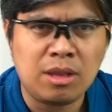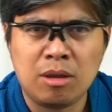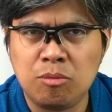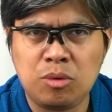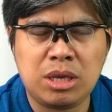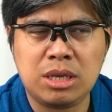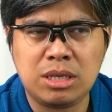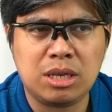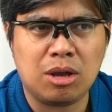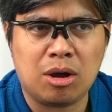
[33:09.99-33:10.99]

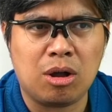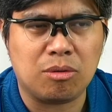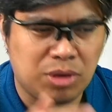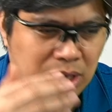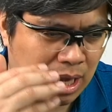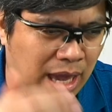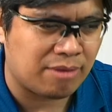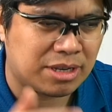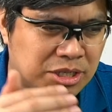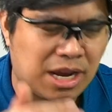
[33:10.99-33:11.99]
we have
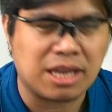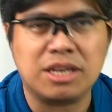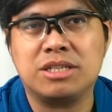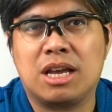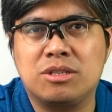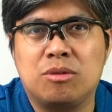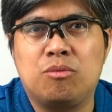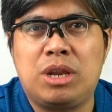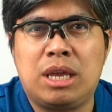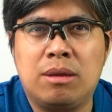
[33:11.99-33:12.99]
a striking chance of
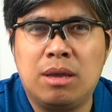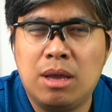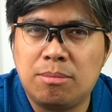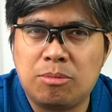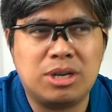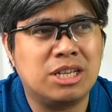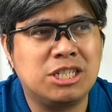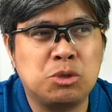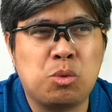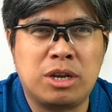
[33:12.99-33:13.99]
winning more than
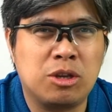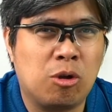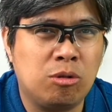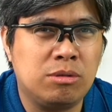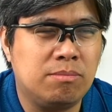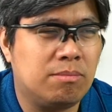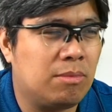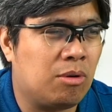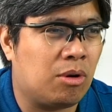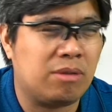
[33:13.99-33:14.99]
just one gold,
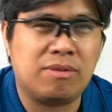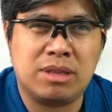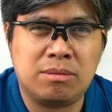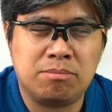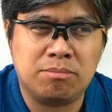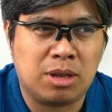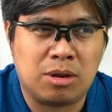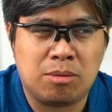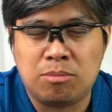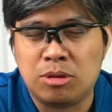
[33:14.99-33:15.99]
or even, you
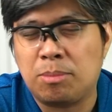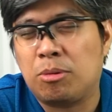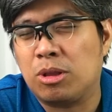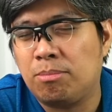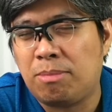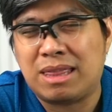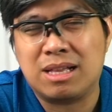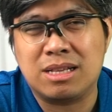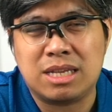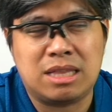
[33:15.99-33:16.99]
know, multiple
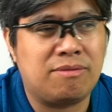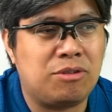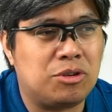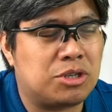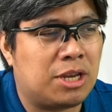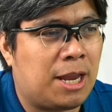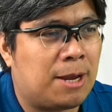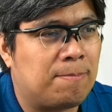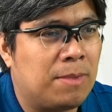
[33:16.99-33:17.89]
medals in the future here.